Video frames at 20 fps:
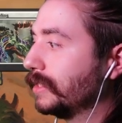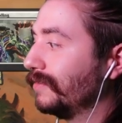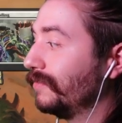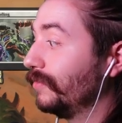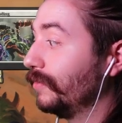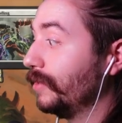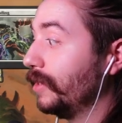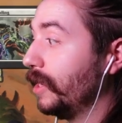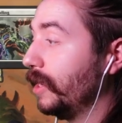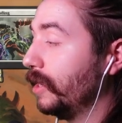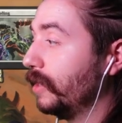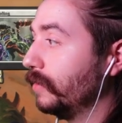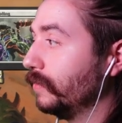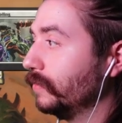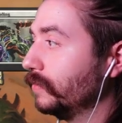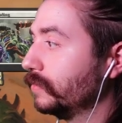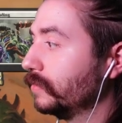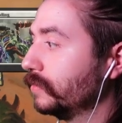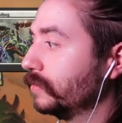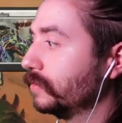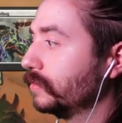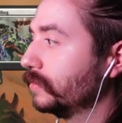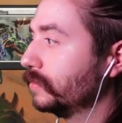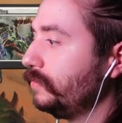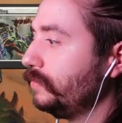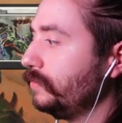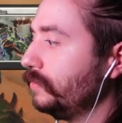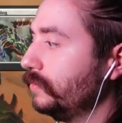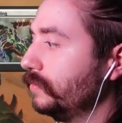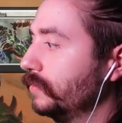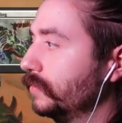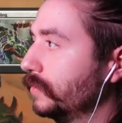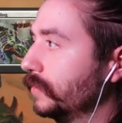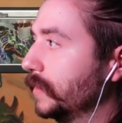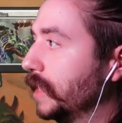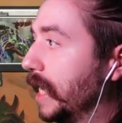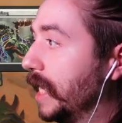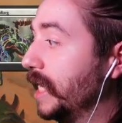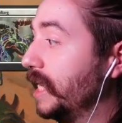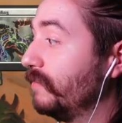For now.
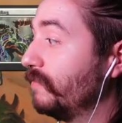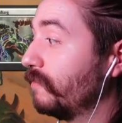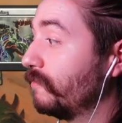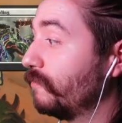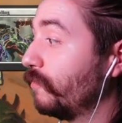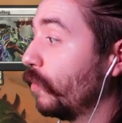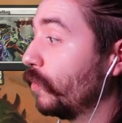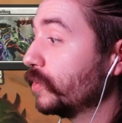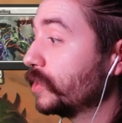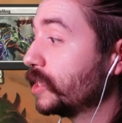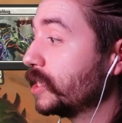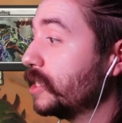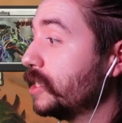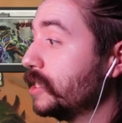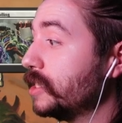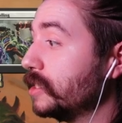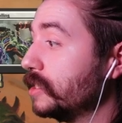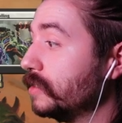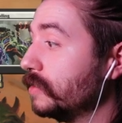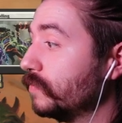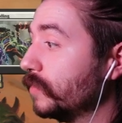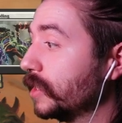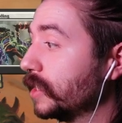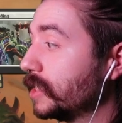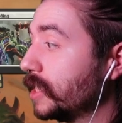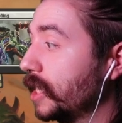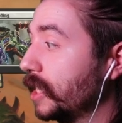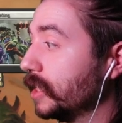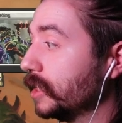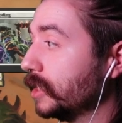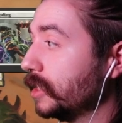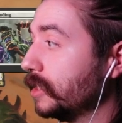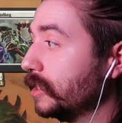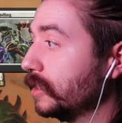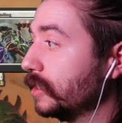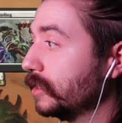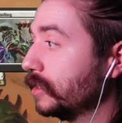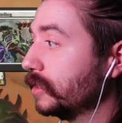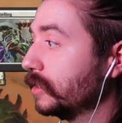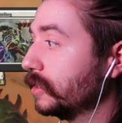I hit for 14 with
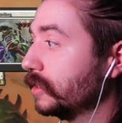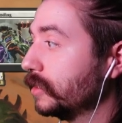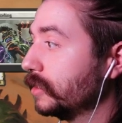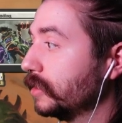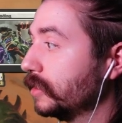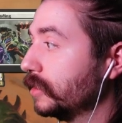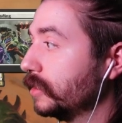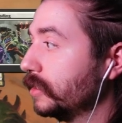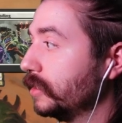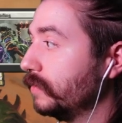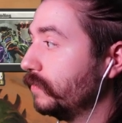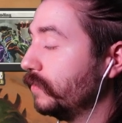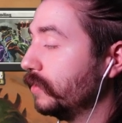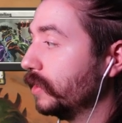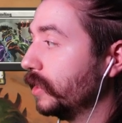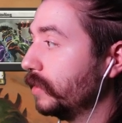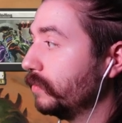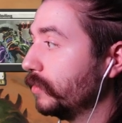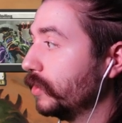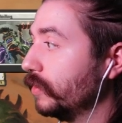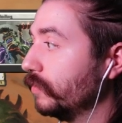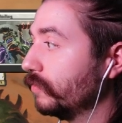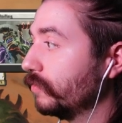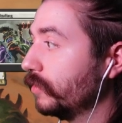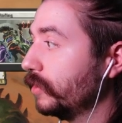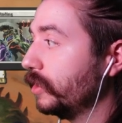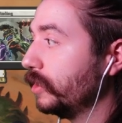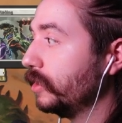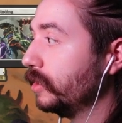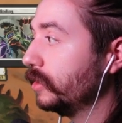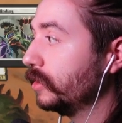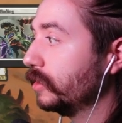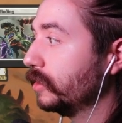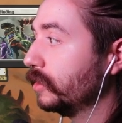Itali. If you let him go free.